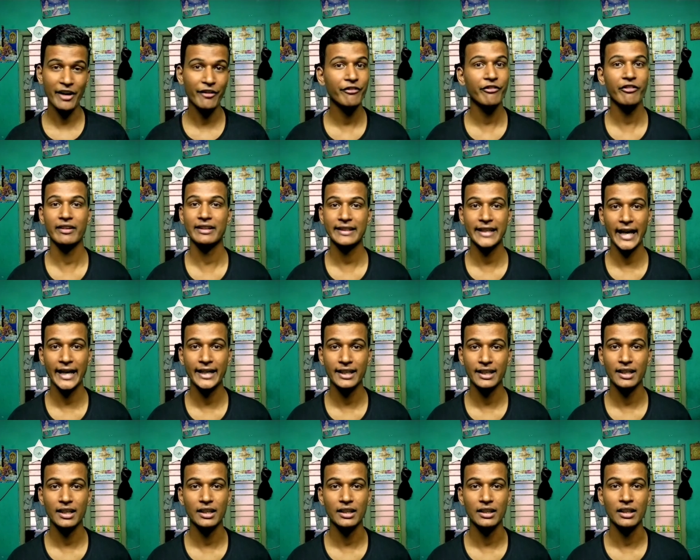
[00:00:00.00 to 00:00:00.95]
the F one
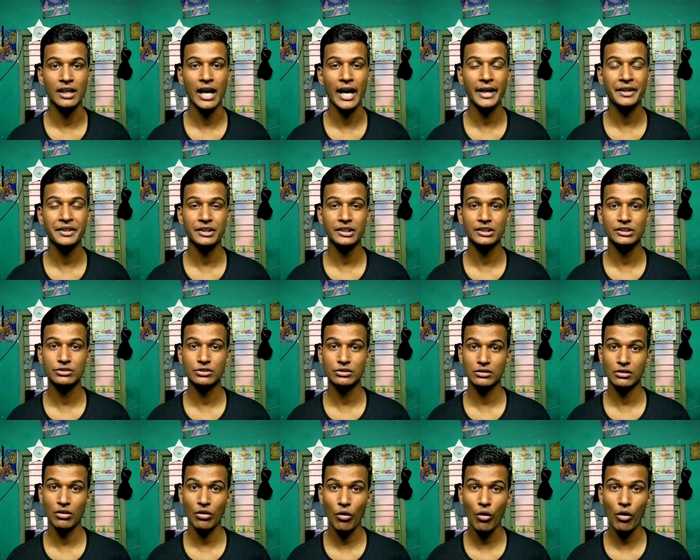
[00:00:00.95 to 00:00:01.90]
category, and
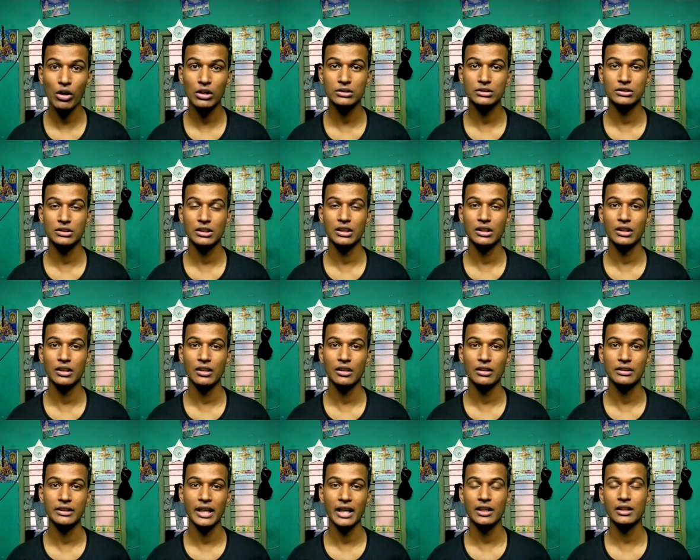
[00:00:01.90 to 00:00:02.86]
it's
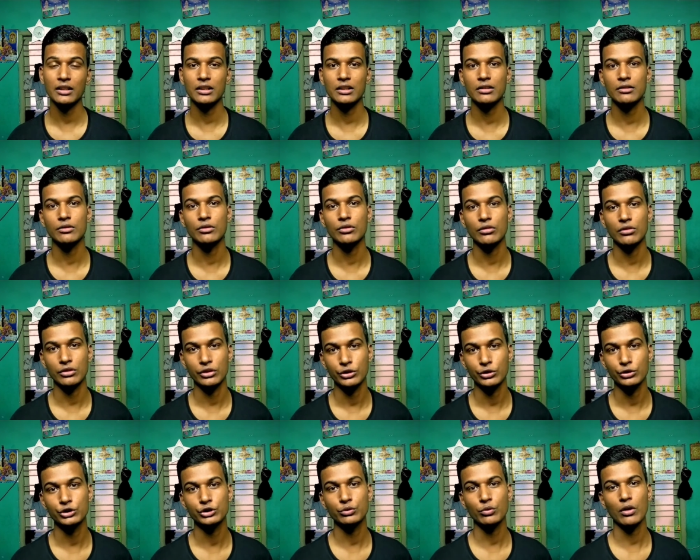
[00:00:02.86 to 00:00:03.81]
costlier than the
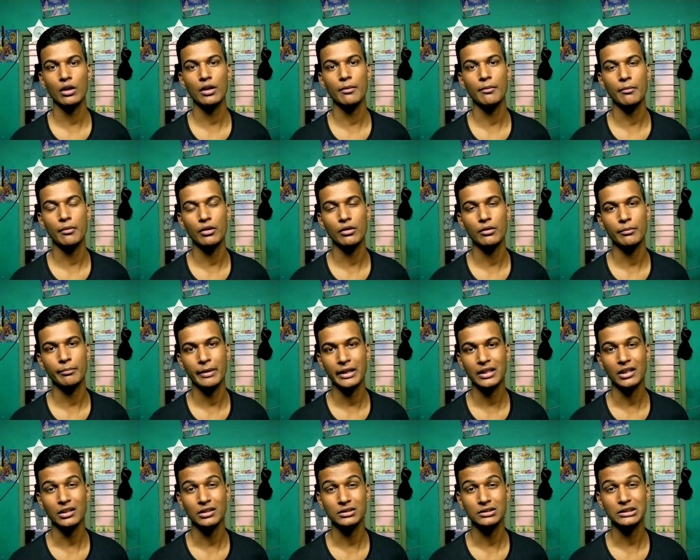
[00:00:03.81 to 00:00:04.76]
usual uh,
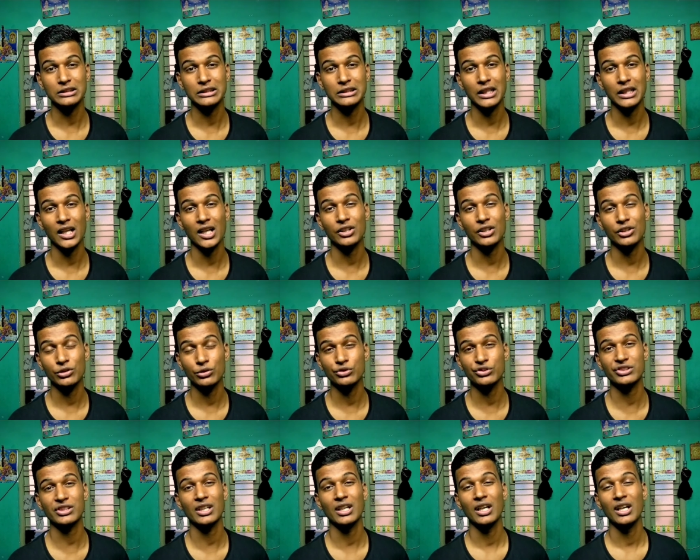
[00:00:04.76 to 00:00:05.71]
metals that are
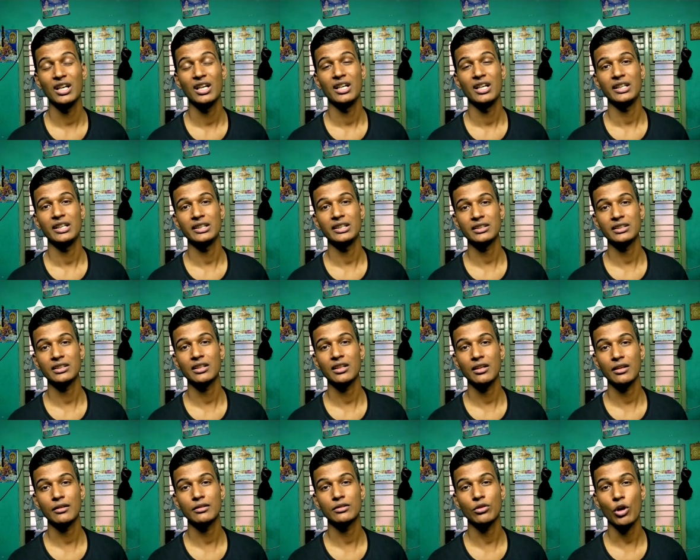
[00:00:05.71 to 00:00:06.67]
used in
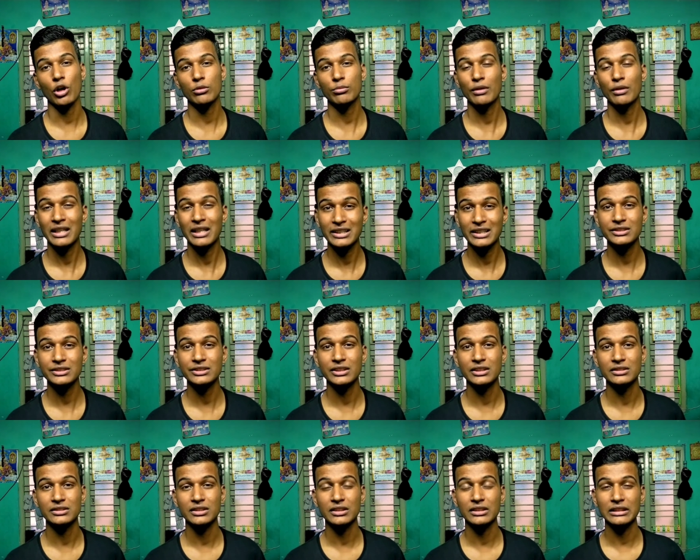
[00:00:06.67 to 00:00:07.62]
the normal
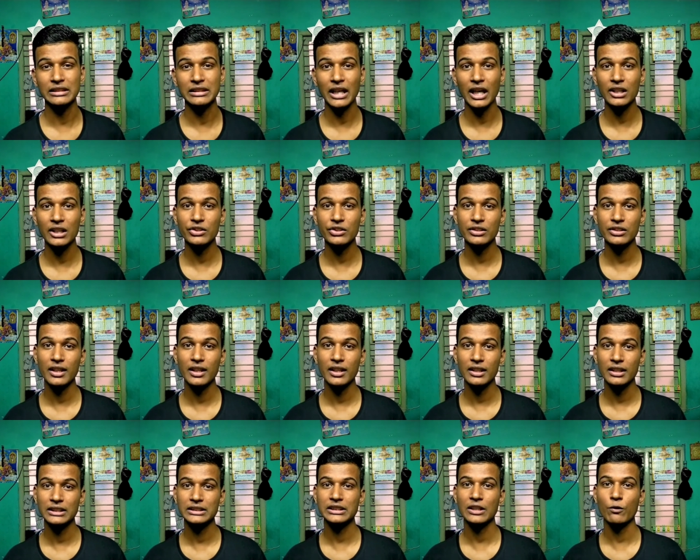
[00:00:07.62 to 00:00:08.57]
engines. That's
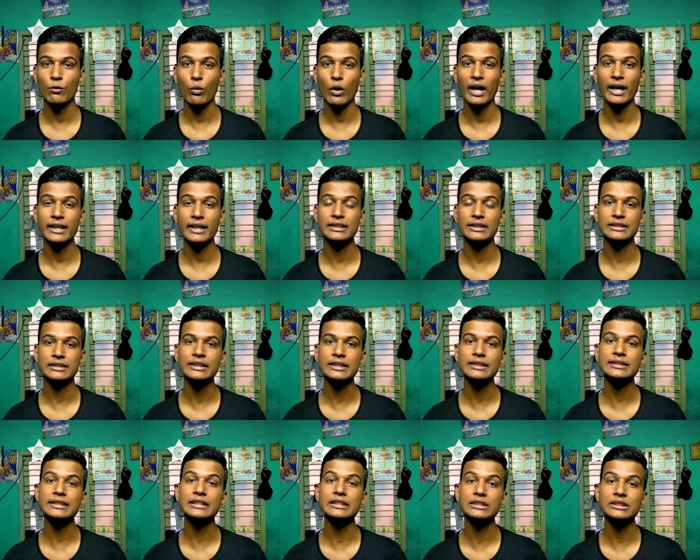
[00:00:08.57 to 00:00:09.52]
the reason why
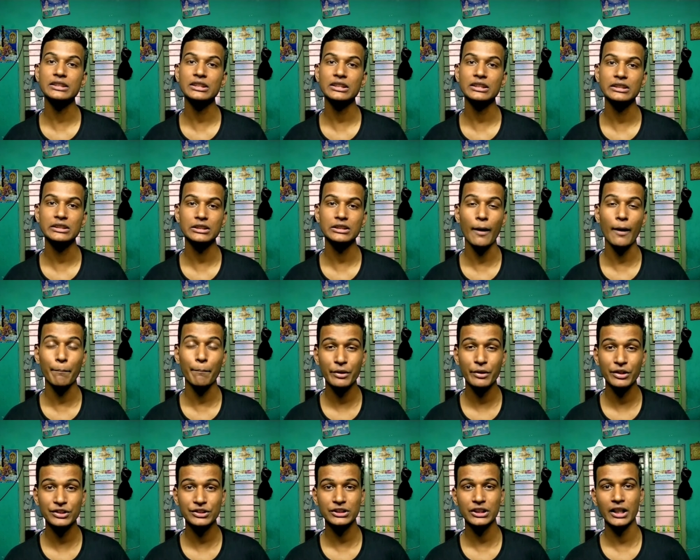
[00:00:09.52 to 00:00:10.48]
this engine is
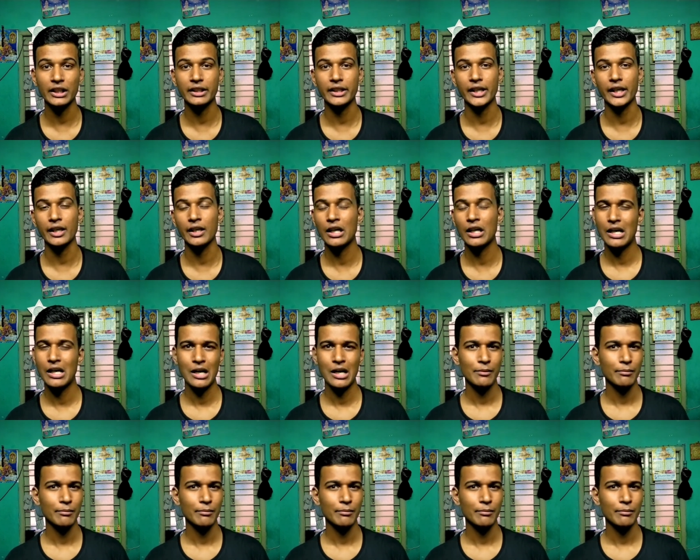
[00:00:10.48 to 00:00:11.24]
appreciated